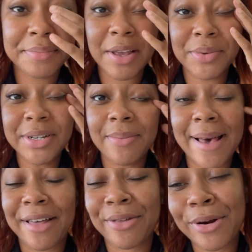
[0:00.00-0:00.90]
I went to the
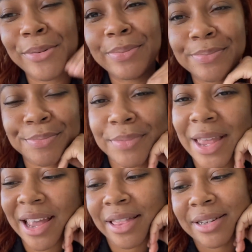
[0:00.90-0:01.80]
bathroom
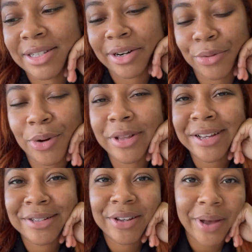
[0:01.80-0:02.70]
and they started
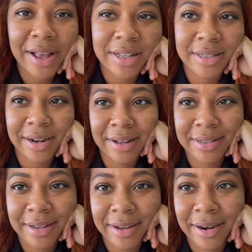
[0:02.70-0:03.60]
rolling, so I got stuck
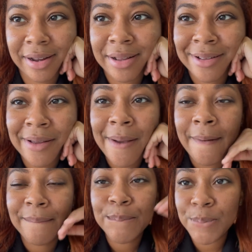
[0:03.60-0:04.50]
outside.
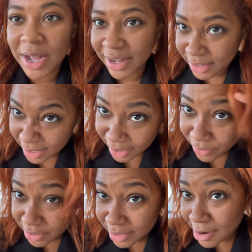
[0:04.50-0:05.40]
But can
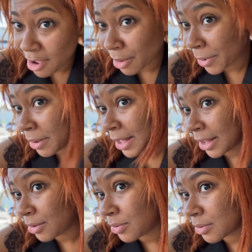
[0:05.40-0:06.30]
we just talk about
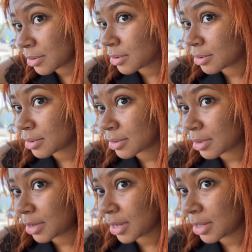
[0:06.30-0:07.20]
how
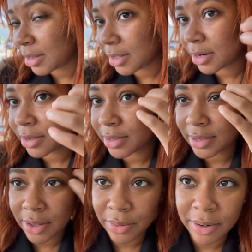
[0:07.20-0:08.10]
the curls
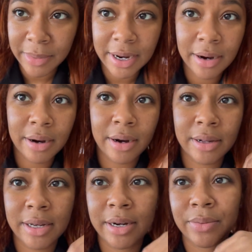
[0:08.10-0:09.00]
that were in my hair
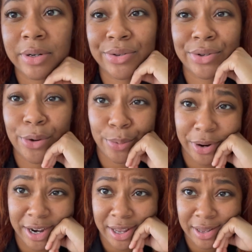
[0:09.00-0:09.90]
earlier were so
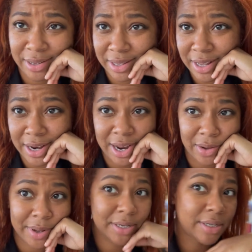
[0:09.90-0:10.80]
pretty, and
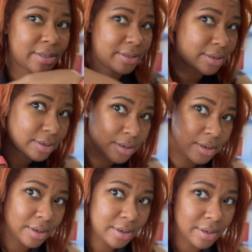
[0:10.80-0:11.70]
now I just
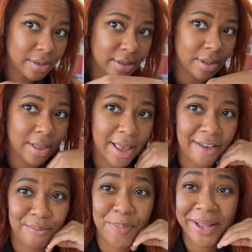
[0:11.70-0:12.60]
look like
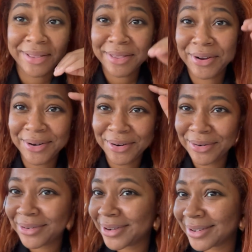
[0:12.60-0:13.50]
I've been
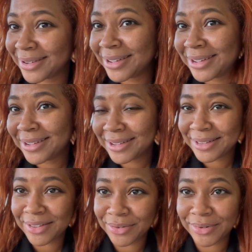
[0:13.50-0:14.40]
through
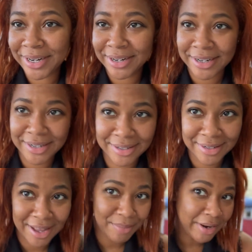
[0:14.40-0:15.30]
the ringer.
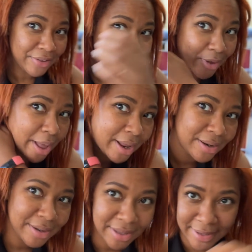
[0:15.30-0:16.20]
I mean, it's
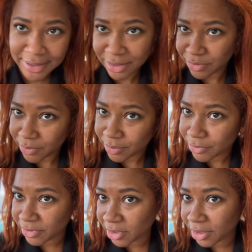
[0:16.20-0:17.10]
fun. At least there's
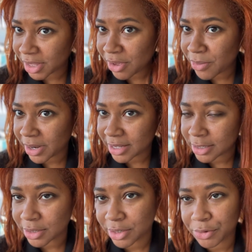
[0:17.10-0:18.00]
volume and it's
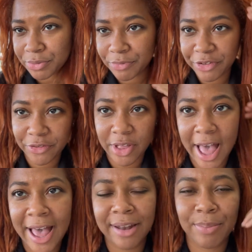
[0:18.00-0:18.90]
not just
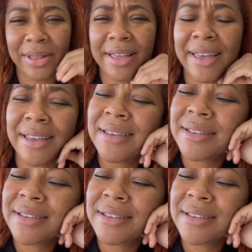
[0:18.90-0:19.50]
flat, but like,